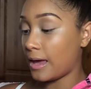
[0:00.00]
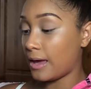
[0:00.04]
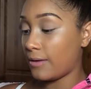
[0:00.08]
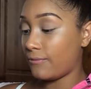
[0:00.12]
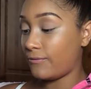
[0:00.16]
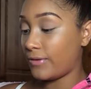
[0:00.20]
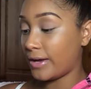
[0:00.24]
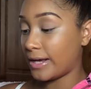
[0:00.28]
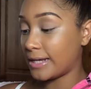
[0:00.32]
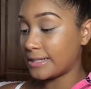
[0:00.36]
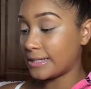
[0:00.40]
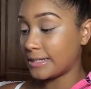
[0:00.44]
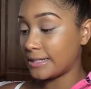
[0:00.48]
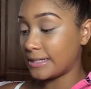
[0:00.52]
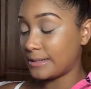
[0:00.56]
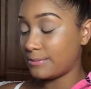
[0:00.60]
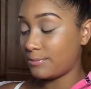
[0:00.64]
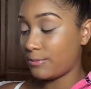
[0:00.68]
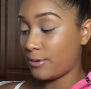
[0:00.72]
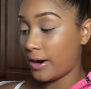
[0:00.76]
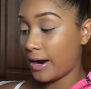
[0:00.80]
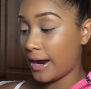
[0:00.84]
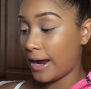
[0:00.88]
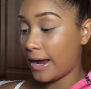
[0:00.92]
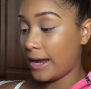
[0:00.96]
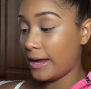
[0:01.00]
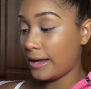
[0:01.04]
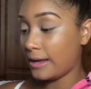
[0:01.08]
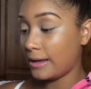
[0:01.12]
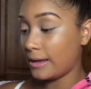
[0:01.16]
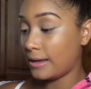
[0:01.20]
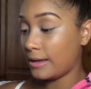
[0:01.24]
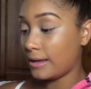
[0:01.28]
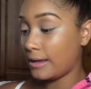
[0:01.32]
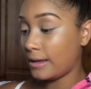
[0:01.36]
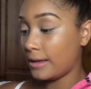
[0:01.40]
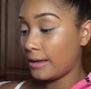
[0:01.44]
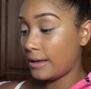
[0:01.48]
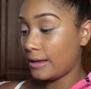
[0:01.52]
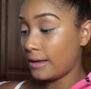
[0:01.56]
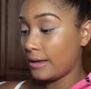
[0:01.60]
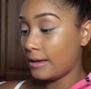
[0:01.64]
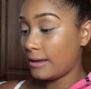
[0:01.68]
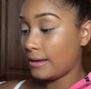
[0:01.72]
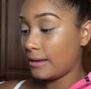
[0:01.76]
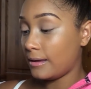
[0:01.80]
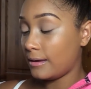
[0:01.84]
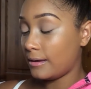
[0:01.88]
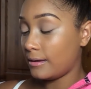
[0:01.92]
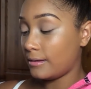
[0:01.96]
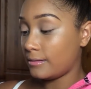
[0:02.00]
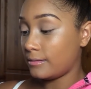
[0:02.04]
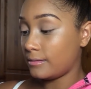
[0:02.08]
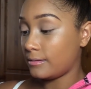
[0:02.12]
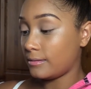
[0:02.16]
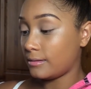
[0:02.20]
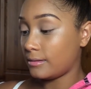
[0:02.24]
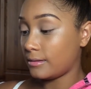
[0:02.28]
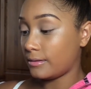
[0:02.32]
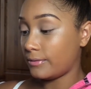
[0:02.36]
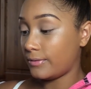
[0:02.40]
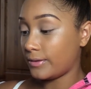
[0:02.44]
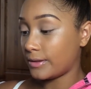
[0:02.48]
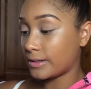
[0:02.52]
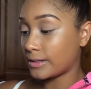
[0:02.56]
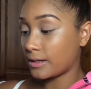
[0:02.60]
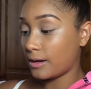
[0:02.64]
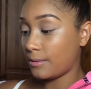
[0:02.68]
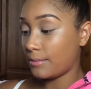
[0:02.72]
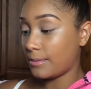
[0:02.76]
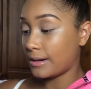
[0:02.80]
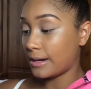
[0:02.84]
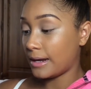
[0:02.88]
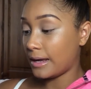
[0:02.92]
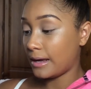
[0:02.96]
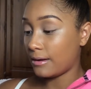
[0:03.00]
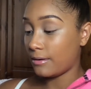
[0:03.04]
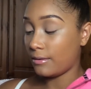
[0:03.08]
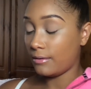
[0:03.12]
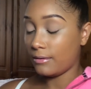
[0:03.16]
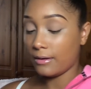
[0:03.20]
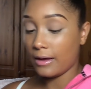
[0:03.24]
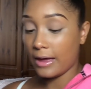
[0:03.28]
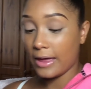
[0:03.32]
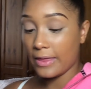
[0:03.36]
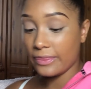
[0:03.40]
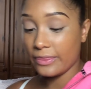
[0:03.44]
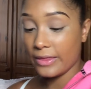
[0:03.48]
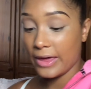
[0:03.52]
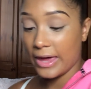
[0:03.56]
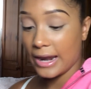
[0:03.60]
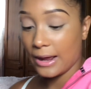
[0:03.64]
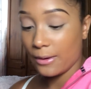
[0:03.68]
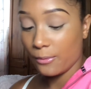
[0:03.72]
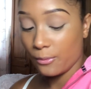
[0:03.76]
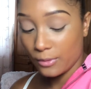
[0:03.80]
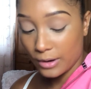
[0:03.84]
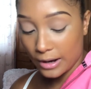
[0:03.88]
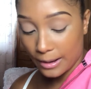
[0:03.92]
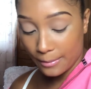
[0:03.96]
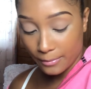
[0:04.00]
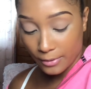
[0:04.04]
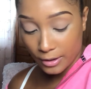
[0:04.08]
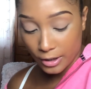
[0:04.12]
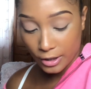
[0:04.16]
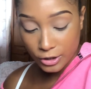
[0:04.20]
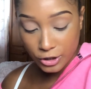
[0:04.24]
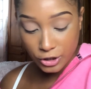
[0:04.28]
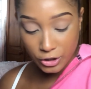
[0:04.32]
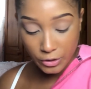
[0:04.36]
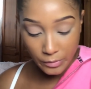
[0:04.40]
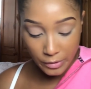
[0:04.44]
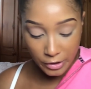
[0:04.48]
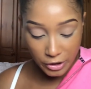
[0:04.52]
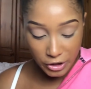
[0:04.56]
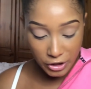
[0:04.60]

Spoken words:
fixing spray. Oh, it's coming out. And then all I'm gonna do is